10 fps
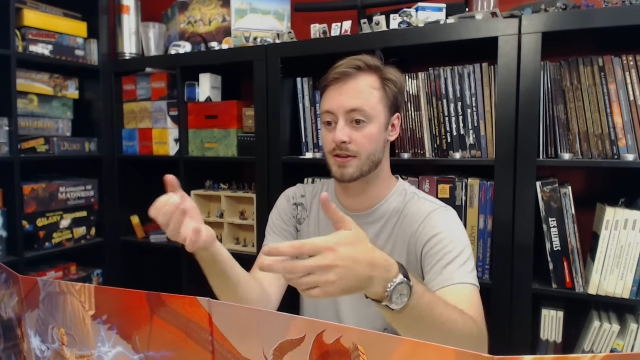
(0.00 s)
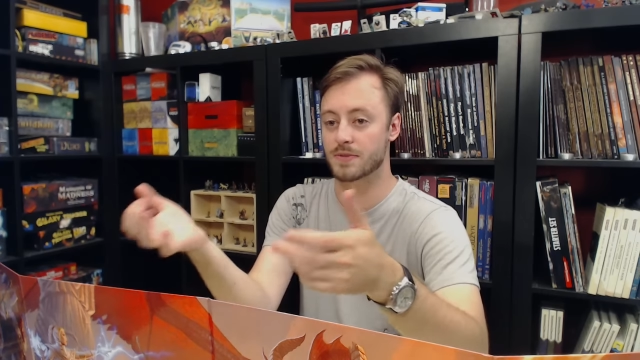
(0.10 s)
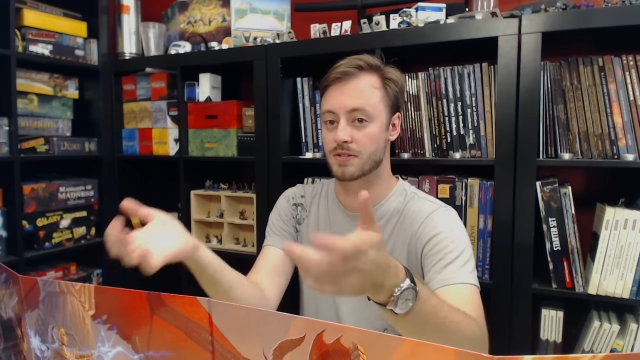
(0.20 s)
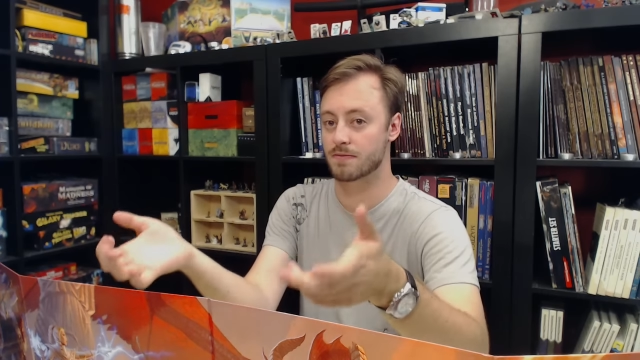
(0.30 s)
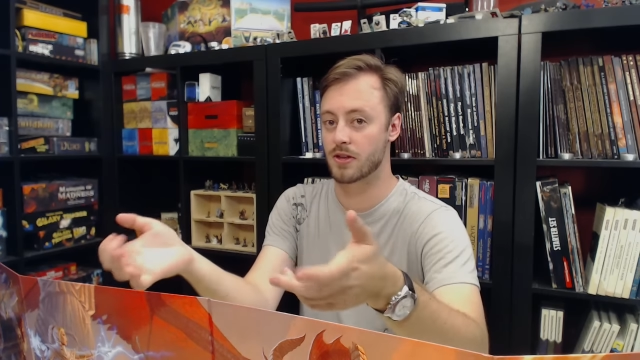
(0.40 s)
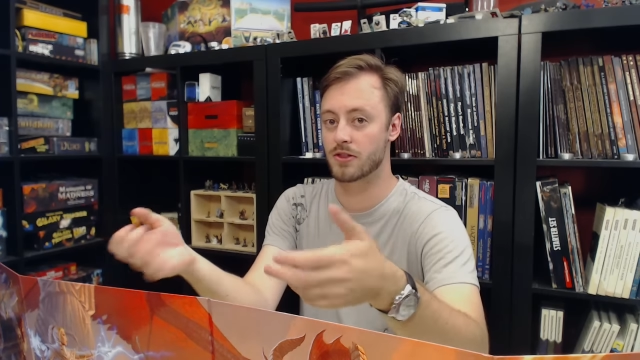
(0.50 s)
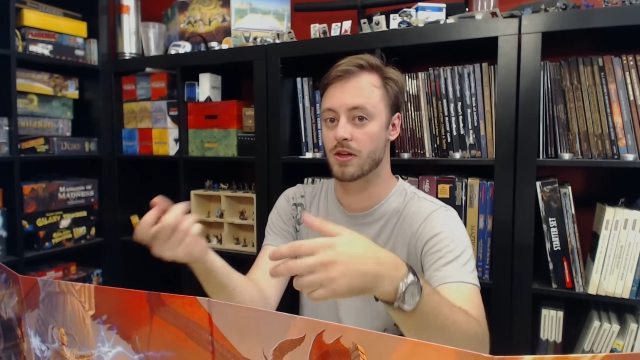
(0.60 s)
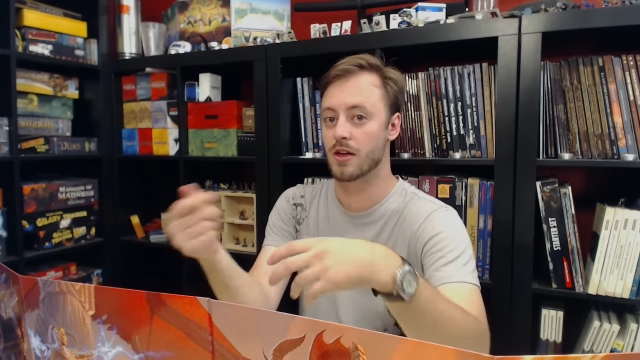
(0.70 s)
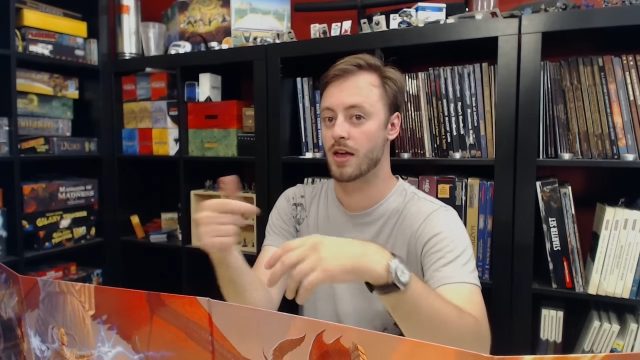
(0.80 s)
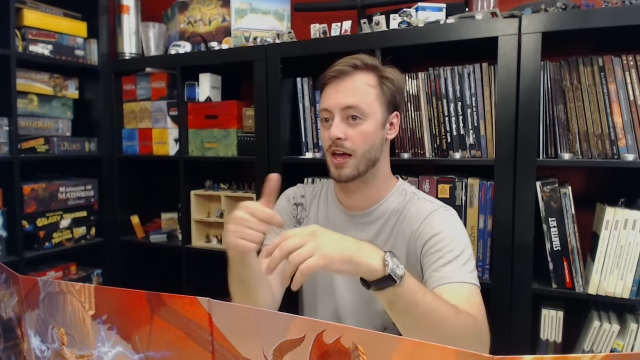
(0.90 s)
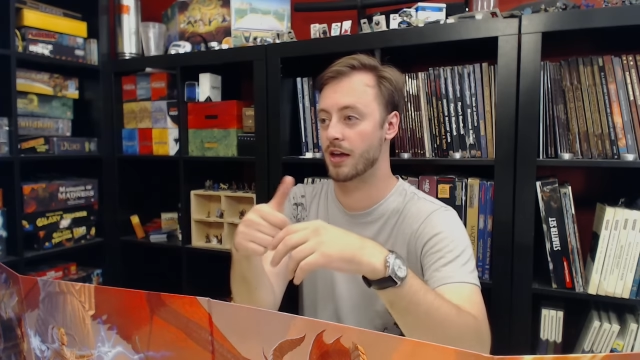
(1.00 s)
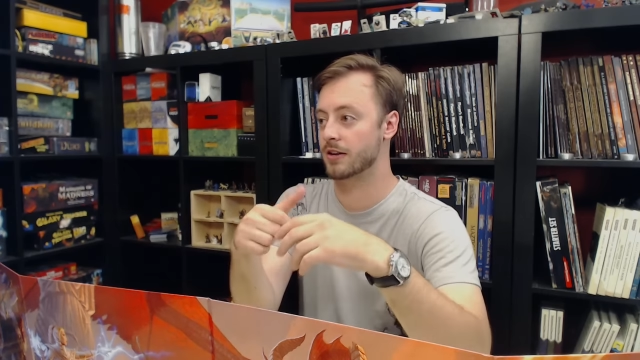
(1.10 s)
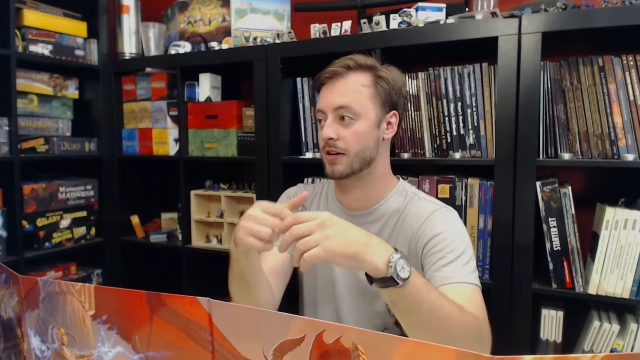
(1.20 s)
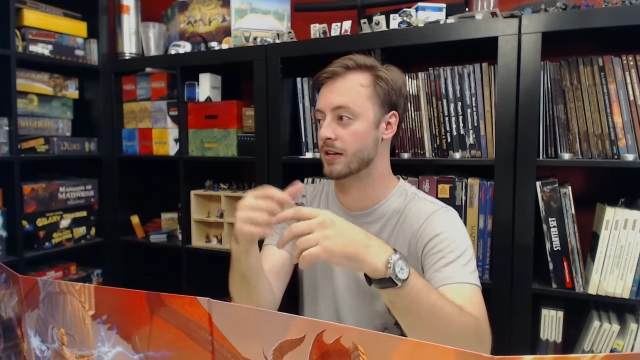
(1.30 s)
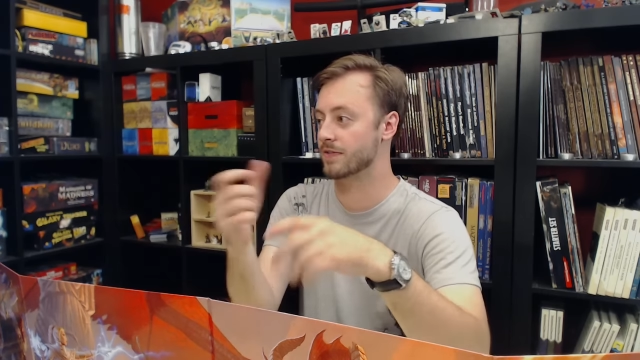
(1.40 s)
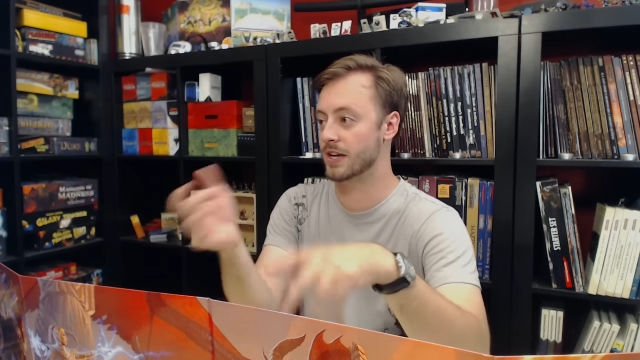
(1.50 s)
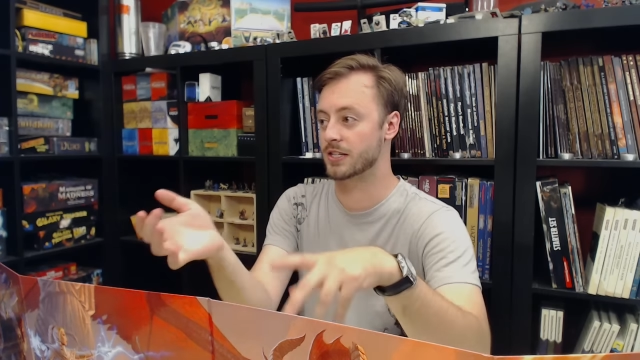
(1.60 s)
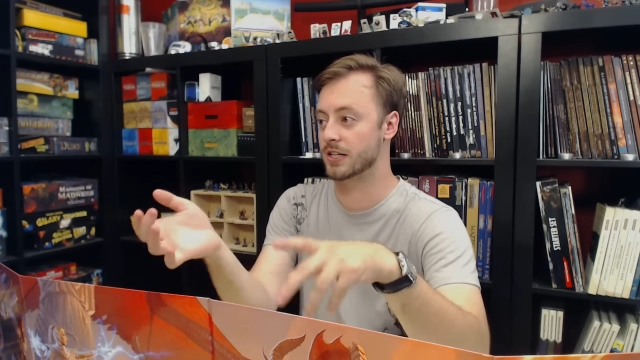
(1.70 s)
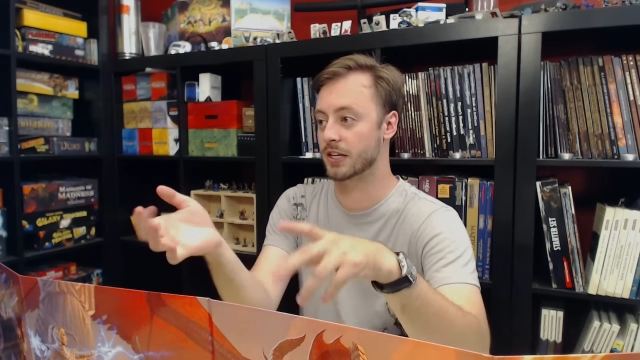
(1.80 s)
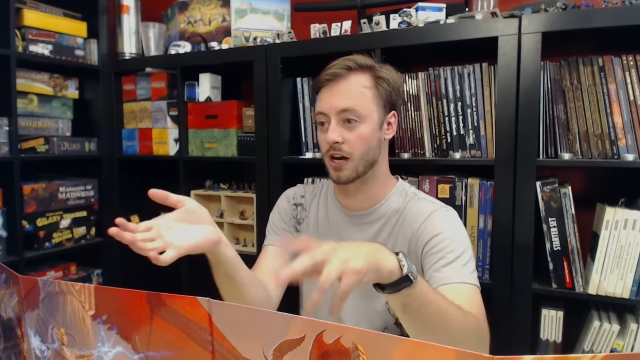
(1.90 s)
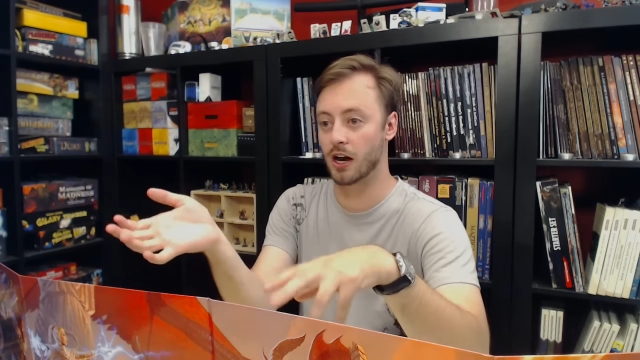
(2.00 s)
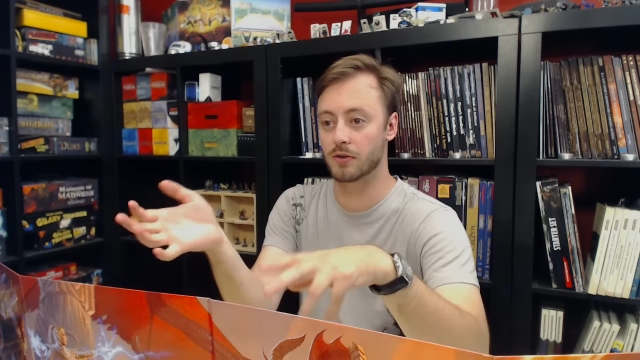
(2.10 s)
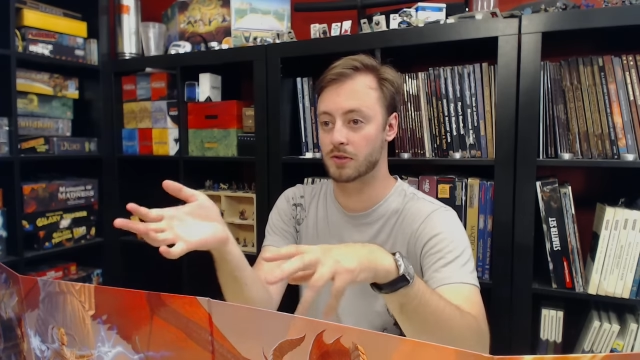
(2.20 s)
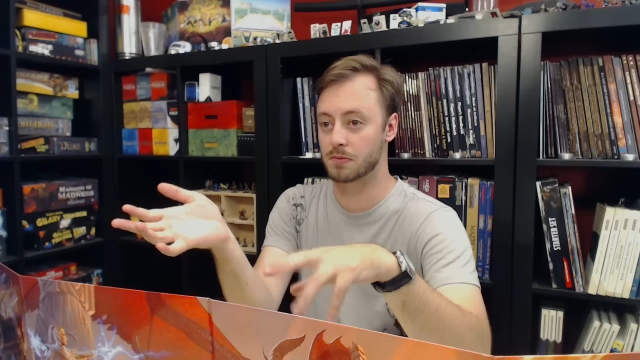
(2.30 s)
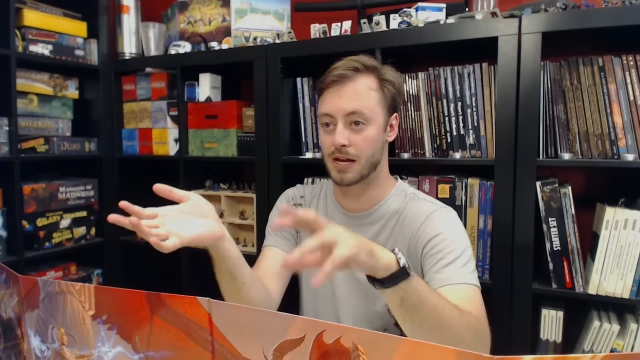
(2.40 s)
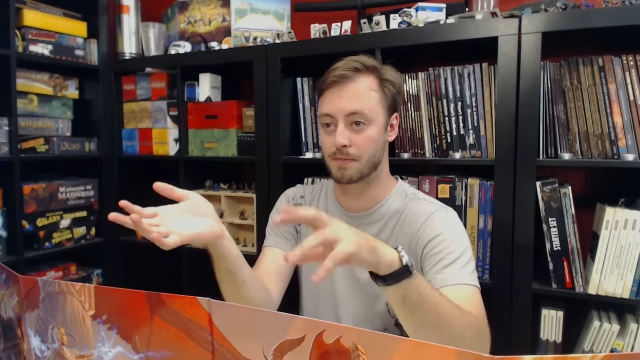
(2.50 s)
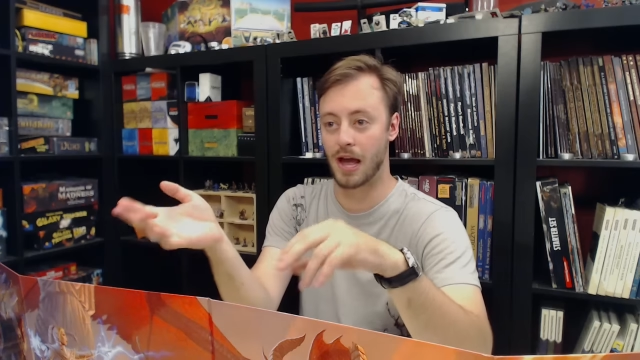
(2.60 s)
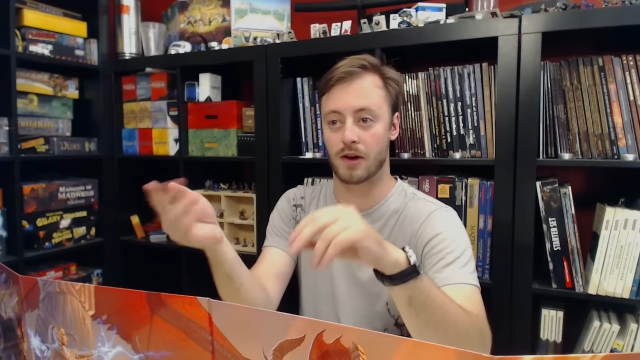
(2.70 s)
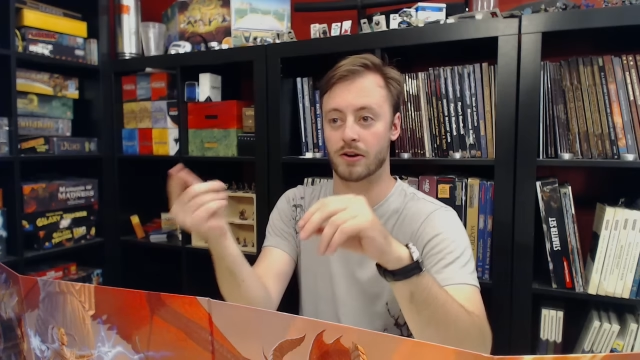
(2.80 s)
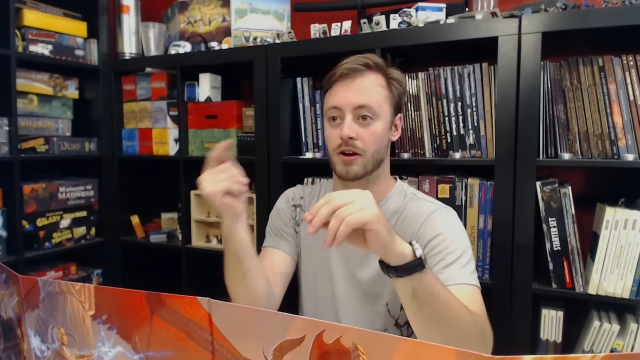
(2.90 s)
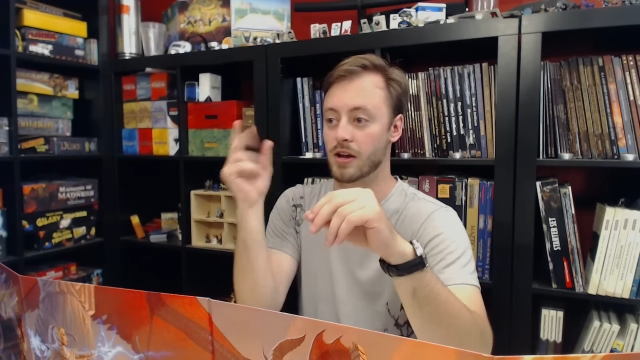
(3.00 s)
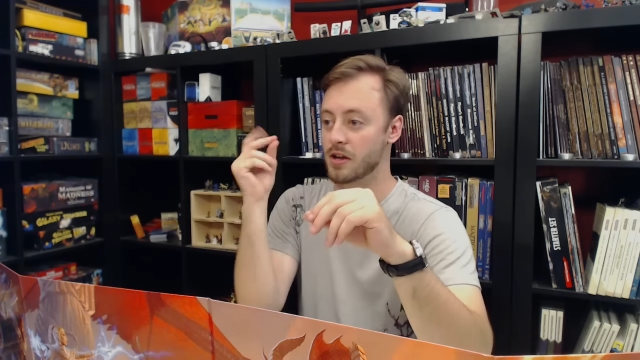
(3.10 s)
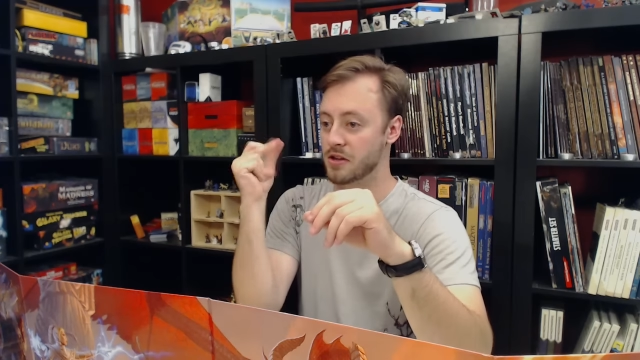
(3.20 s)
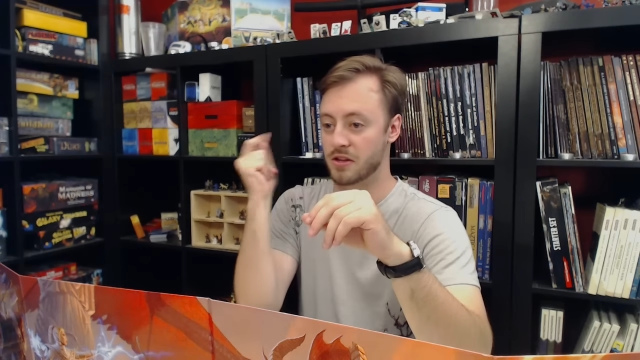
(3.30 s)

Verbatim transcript: some smith had invented a gun with black powder.